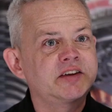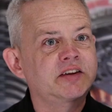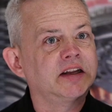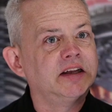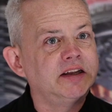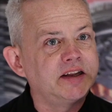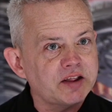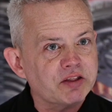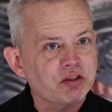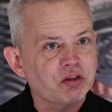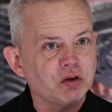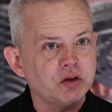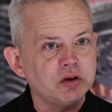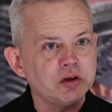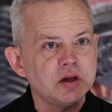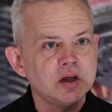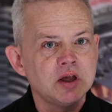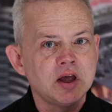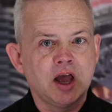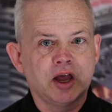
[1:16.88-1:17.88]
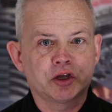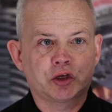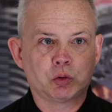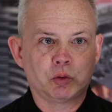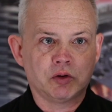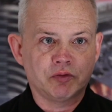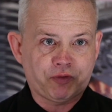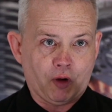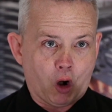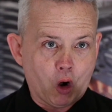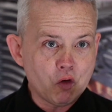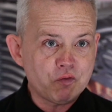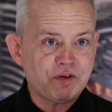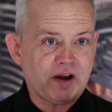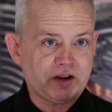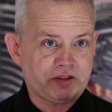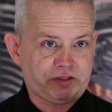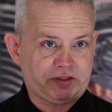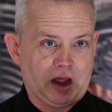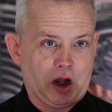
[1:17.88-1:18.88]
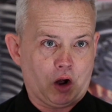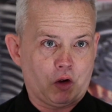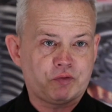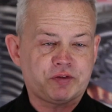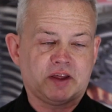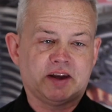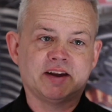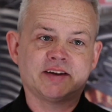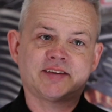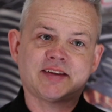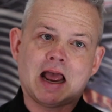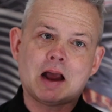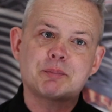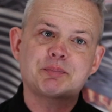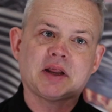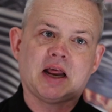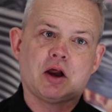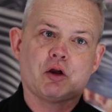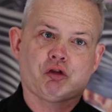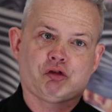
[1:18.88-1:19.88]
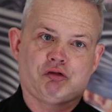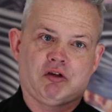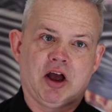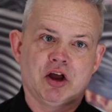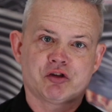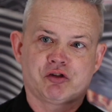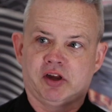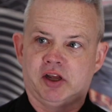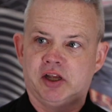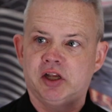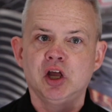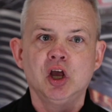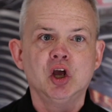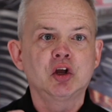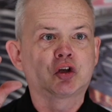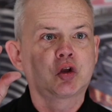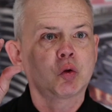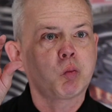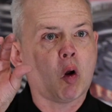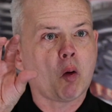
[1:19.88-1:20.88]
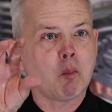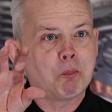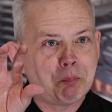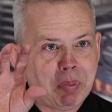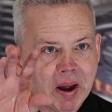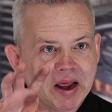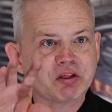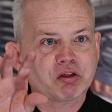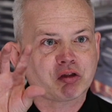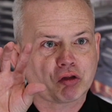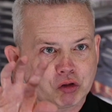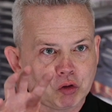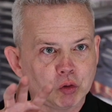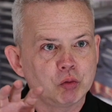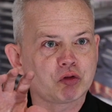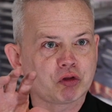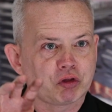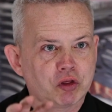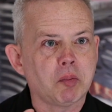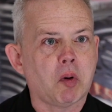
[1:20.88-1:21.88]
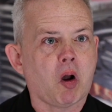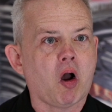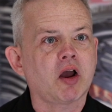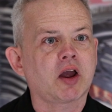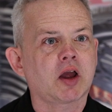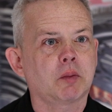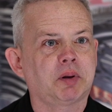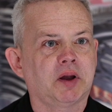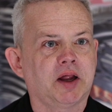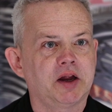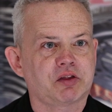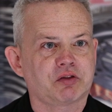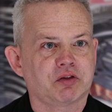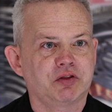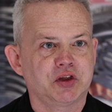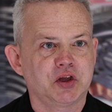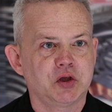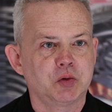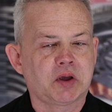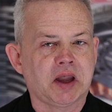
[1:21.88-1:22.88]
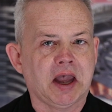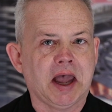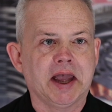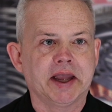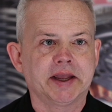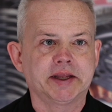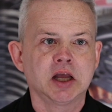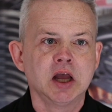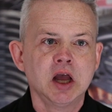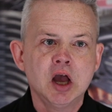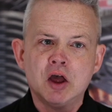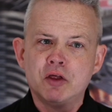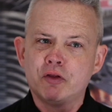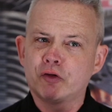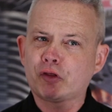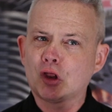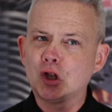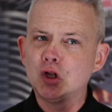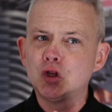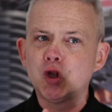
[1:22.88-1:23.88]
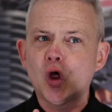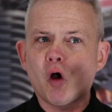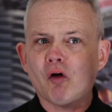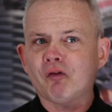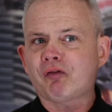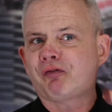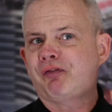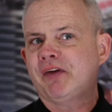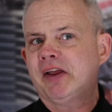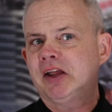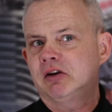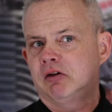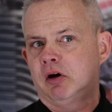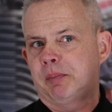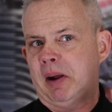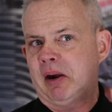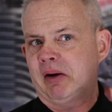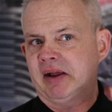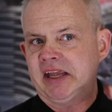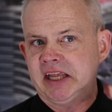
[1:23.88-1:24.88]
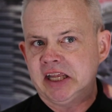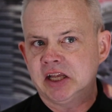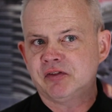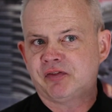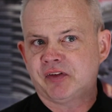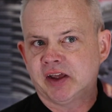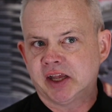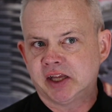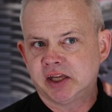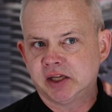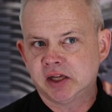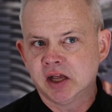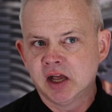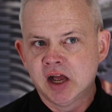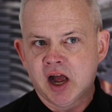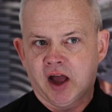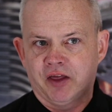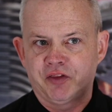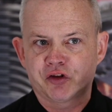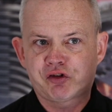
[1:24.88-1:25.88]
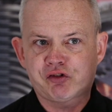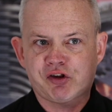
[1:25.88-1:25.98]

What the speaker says: to listen, to evolve ourselves and adapt our strategy to what best suits the marketplace in the UK. There's a lot of fear about EV and the